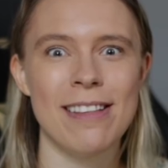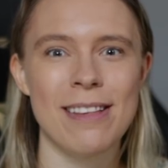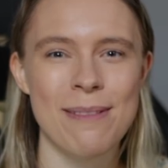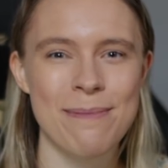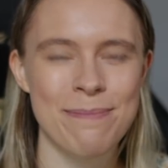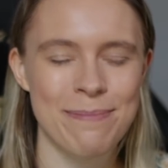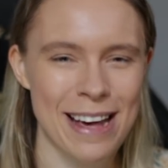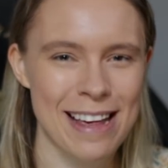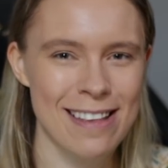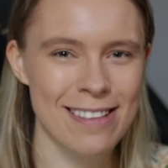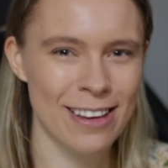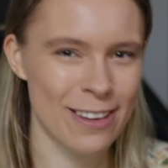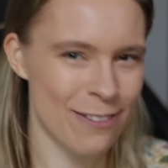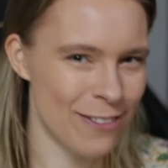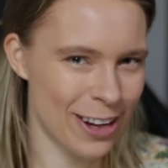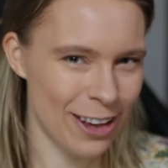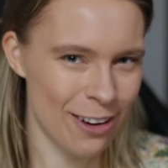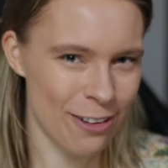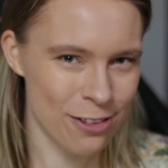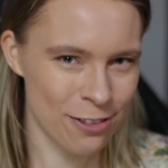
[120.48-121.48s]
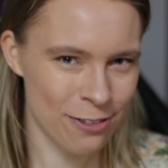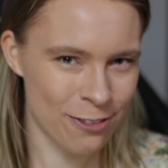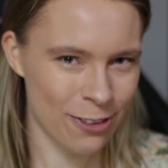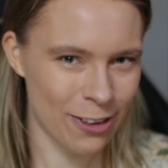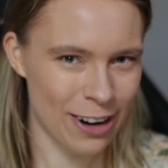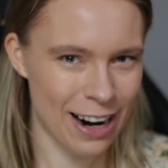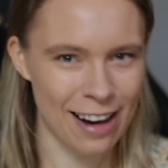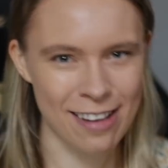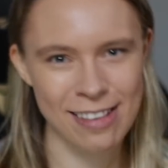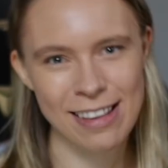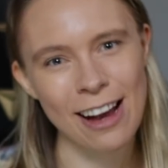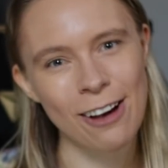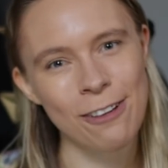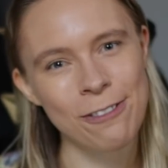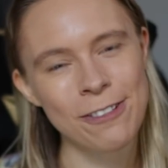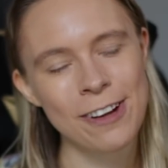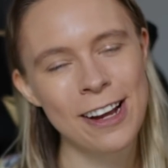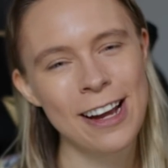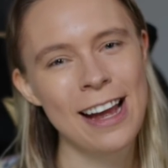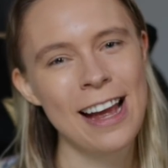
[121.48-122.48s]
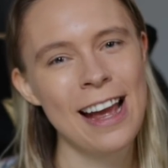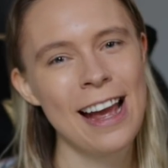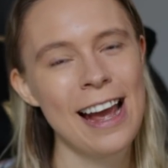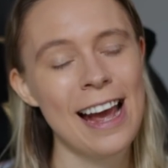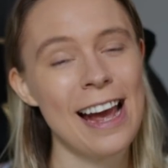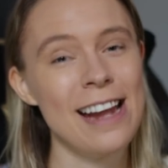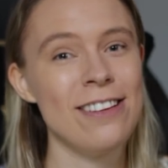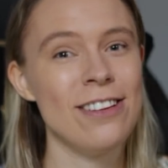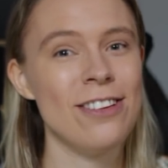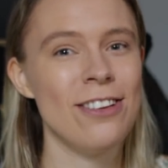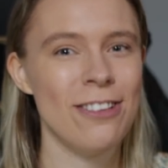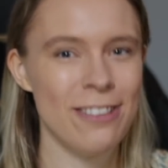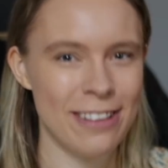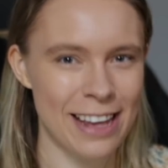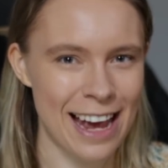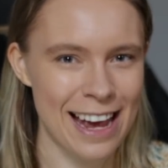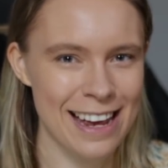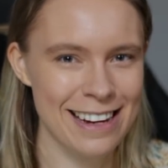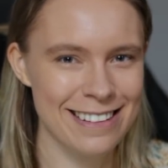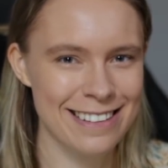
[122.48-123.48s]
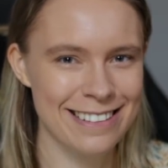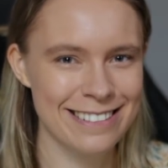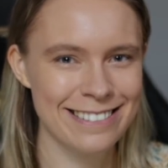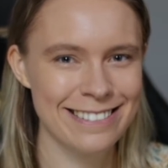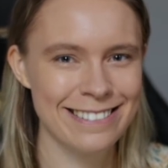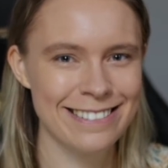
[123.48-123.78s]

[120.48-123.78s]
these basic videos for ourselves. And to do that,